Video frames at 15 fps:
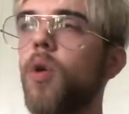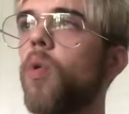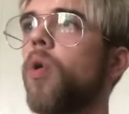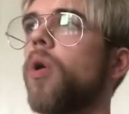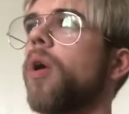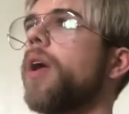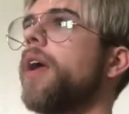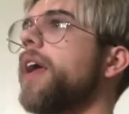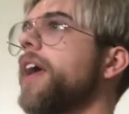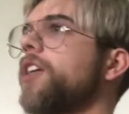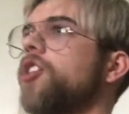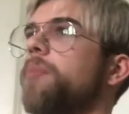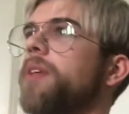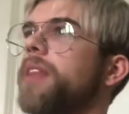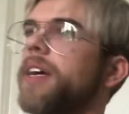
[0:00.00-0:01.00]
or it
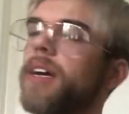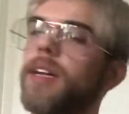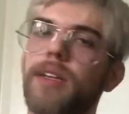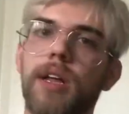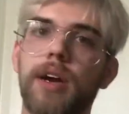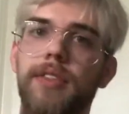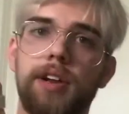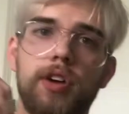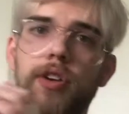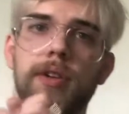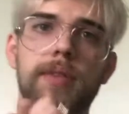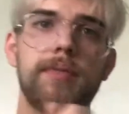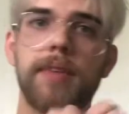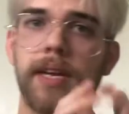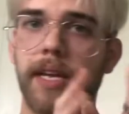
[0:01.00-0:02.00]
could be like a luck thing, or
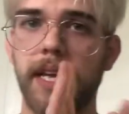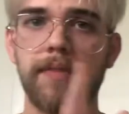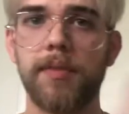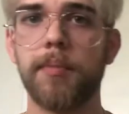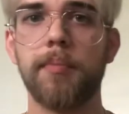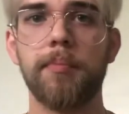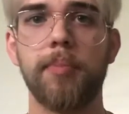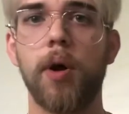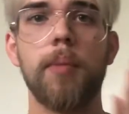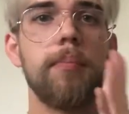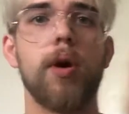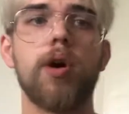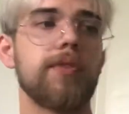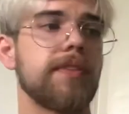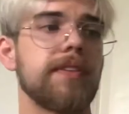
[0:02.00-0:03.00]
like even
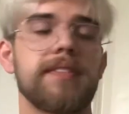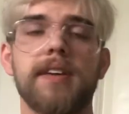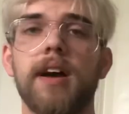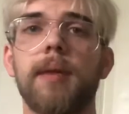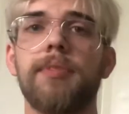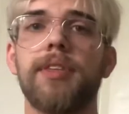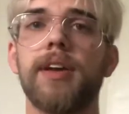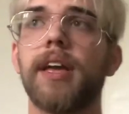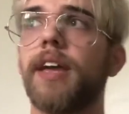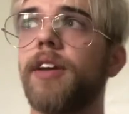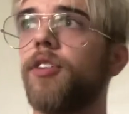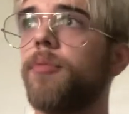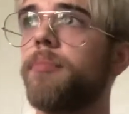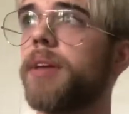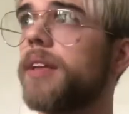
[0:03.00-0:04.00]
bar the time thing, it
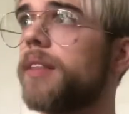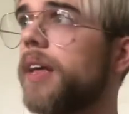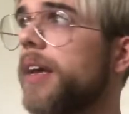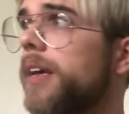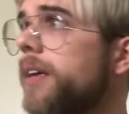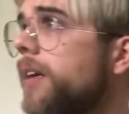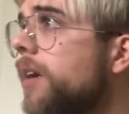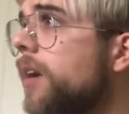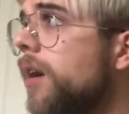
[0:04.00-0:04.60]
could be like